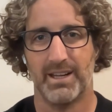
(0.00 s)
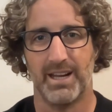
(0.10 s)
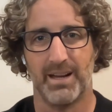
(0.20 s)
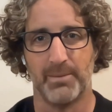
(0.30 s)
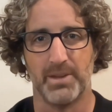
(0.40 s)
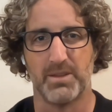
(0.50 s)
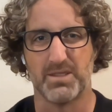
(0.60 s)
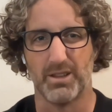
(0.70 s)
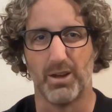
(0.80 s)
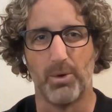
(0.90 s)
And there's
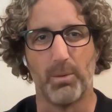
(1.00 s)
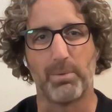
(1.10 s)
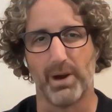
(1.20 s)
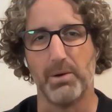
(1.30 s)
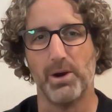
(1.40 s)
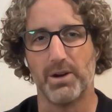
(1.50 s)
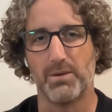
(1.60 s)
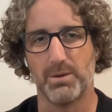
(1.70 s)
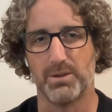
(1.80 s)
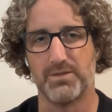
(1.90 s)
a lot more pre-work
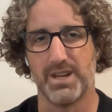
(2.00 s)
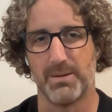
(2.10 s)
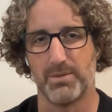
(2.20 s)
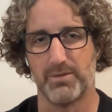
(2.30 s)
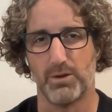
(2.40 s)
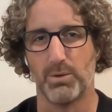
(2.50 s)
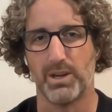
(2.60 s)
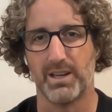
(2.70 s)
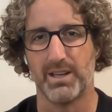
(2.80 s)
we would have done before we